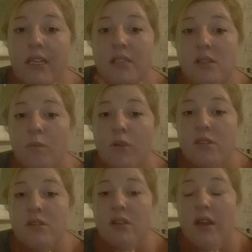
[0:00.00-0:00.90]

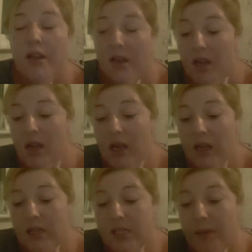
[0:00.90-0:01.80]
Someone's
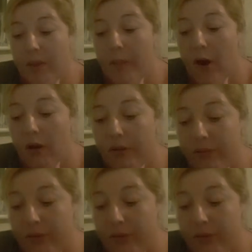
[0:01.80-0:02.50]
tipped them off.